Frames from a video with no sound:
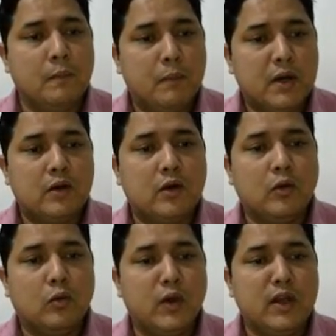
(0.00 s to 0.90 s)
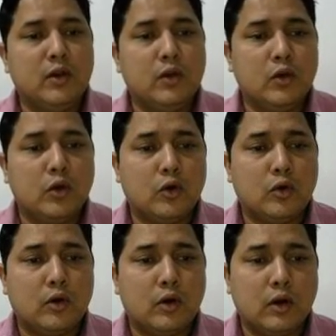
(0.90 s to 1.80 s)
But when you
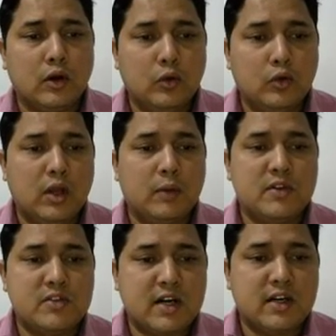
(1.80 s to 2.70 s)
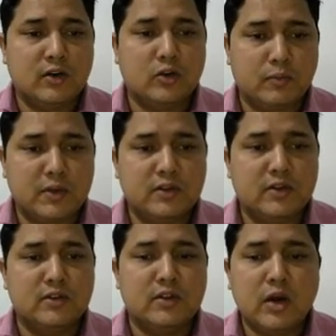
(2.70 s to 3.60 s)
have started your
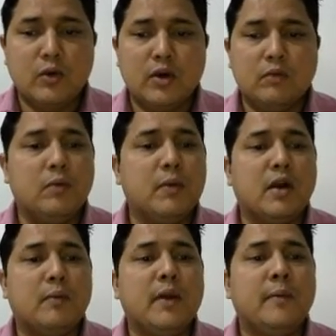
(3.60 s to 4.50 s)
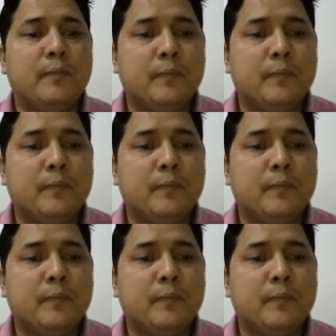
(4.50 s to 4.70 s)
business, now it will become a